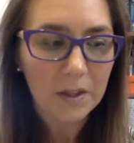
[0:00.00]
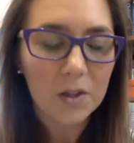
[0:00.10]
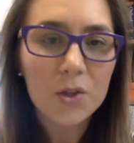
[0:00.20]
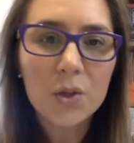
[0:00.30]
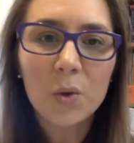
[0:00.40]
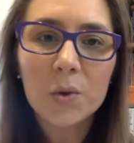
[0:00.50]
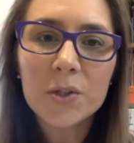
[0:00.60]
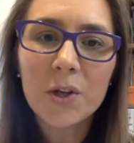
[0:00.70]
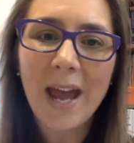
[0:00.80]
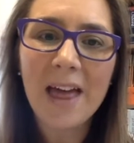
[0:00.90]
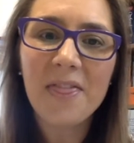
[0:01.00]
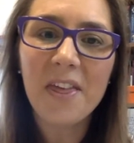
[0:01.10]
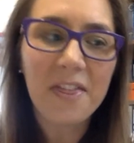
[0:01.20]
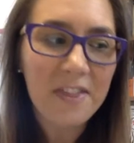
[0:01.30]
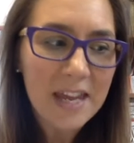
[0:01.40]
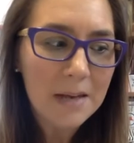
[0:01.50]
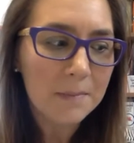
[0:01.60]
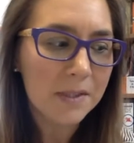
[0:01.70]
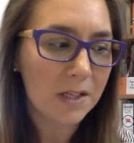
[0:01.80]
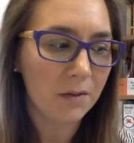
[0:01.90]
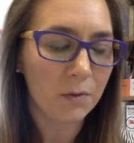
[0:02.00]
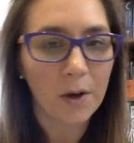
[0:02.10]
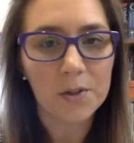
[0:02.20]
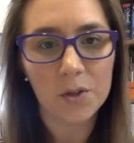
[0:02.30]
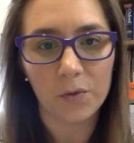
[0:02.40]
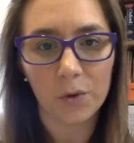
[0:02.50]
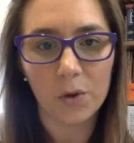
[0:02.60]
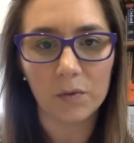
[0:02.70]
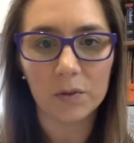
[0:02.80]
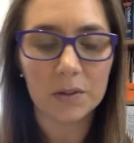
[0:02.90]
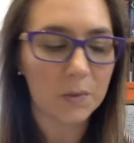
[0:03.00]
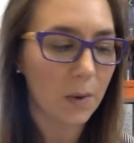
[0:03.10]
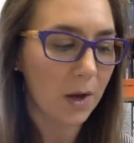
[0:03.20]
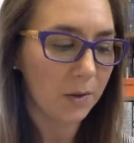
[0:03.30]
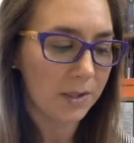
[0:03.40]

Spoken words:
You should also add the themes to the front of your novel as well.